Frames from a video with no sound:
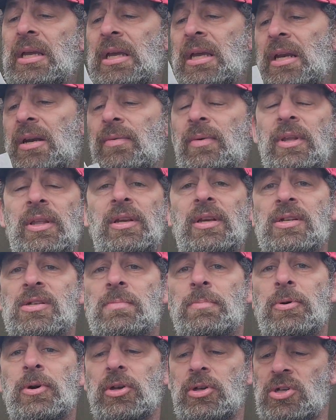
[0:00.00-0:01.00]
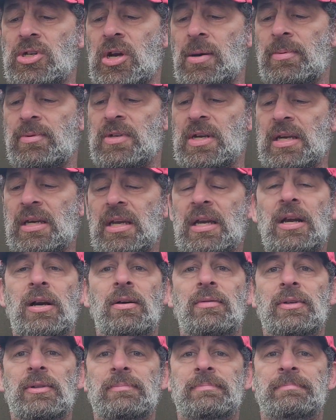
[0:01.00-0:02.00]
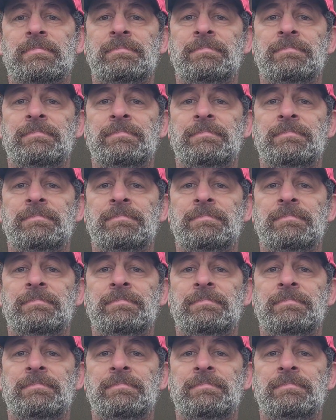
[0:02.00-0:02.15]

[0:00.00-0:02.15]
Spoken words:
and it really does a pretty good job of taking care of it.